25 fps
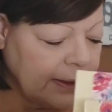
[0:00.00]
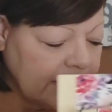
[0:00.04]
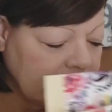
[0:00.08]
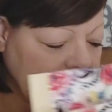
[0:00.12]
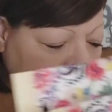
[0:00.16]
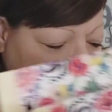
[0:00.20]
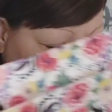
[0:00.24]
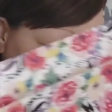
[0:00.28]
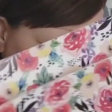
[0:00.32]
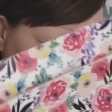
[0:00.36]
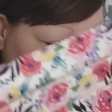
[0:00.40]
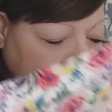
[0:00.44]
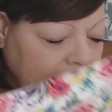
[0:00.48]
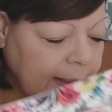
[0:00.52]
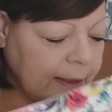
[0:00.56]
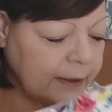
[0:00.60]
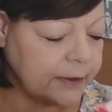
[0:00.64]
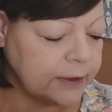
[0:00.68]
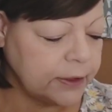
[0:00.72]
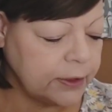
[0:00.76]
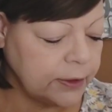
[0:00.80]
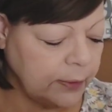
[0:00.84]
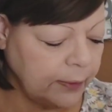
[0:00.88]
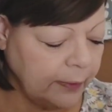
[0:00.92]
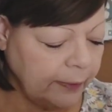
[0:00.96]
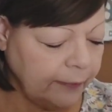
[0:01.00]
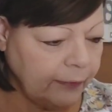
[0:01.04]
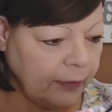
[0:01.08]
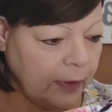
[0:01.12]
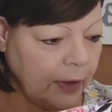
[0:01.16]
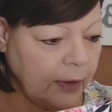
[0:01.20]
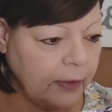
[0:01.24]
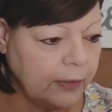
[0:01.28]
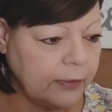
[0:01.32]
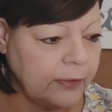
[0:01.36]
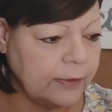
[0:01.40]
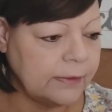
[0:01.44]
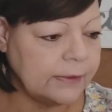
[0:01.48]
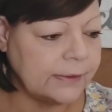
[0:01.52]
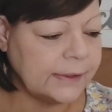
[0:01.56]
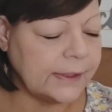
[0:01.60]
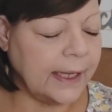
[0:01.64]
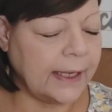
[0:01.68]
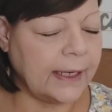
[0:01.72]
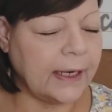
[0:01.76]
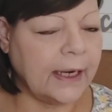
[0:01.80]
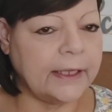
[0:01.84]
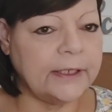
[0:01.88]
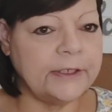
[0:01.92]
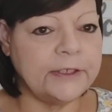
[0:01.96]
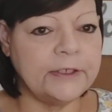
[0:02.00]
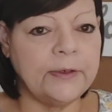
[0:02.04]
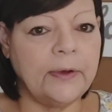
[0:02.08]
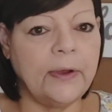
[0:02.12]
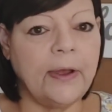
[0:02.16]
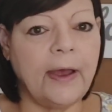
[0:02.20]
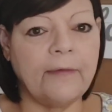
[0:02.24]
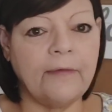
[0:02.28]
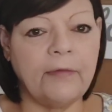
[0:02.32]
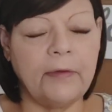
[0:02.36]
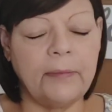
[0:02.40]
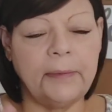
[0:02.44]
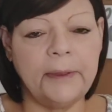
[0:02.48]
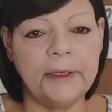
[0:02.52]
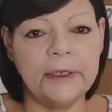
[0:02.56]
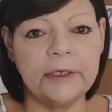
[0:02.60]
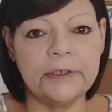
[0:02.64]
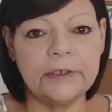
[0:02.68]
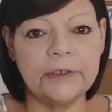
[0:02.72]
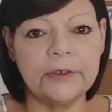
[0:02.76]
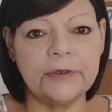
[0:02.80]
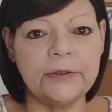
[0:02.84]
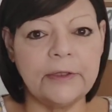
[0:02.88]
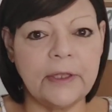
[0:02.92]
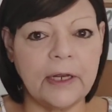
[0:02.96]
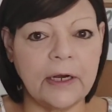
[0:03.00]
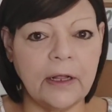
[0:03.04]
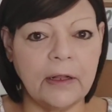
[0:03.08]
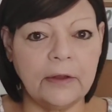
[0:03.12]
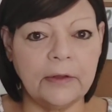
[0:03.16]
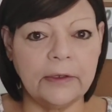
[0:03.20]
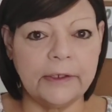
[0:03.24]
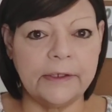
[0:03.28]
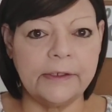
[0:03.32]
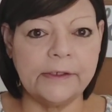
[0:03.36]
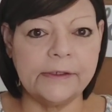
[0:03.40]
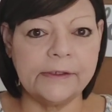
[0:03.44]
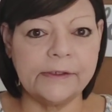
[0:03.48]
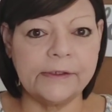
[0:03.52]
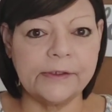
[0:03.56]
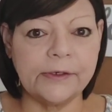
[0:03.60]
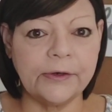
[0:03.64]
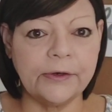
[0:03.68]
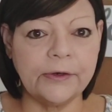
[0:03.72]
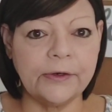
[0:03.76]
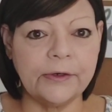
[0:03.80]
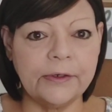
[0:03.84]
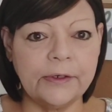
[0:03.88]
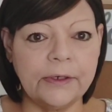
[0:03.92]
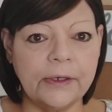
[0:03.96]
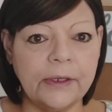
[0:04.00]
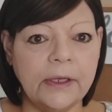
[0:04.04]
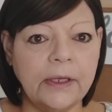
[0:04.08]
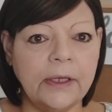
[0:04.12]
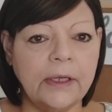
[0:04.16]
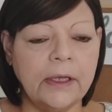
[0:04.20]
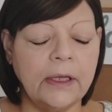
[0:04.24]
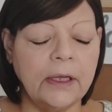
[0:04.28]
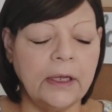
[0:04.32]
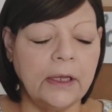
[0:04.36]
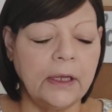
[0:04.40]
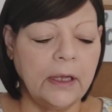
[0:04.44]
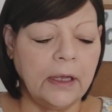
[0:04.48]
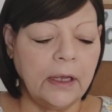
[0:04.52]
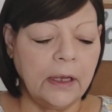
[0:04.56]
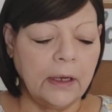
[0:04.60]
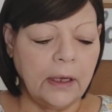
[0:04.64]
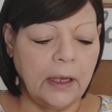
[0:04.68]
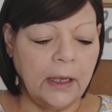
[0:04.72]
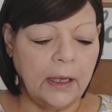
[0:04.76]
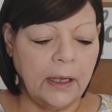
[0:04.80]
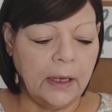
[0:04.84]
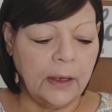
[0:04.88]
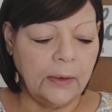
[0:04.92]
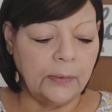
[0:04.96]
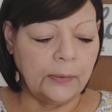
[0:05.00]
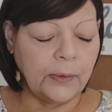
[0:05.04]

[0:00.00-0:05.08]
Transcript: So I did get two of those, and I do have a picture that I'll insert uh,